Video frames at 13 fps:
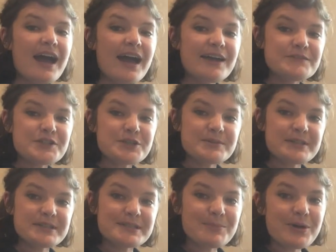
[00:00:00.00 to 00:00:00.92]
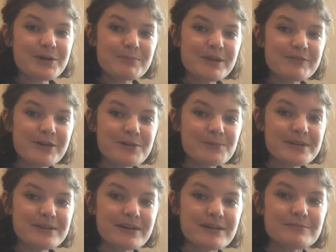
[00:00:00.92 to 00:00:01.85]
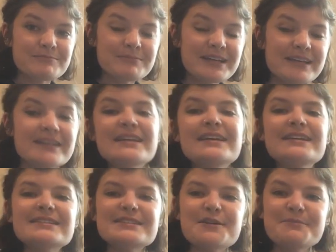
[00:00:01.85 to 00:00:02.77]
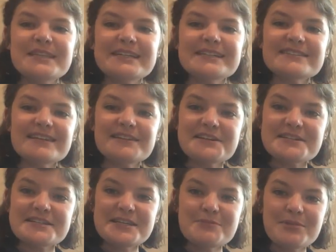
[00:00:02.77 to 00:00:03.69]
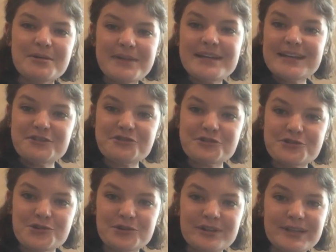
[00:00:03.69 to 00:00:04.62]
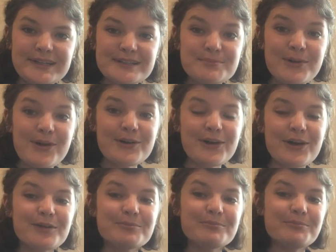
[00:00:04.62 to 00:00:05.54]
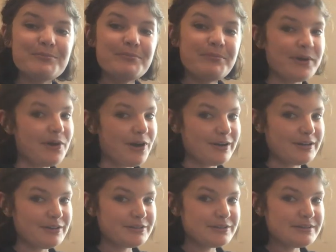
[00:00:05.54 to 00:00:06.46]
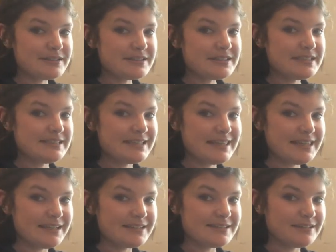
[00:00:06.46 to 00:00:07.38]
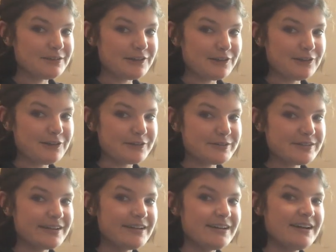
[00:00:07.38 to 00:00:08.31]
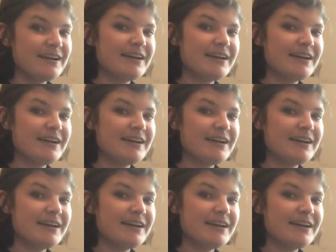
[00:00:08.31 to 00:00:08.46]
I've chosen a spot at my front window. Some things I like to keep at my nature journaling spot are binoculars to see things a little closer,